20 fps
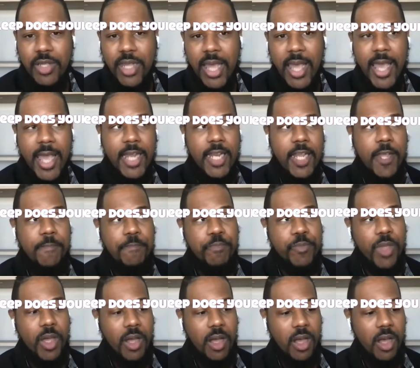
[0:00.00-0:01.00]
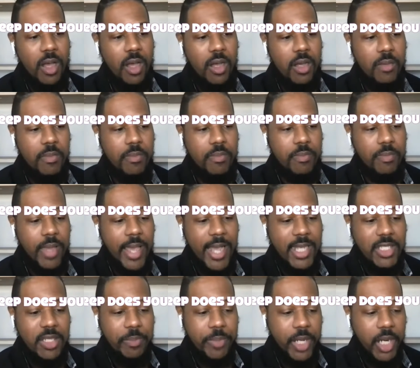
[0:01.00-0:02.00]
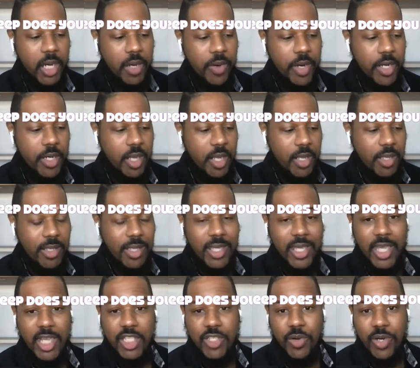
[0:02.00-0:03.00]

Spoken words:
that as a parent, kids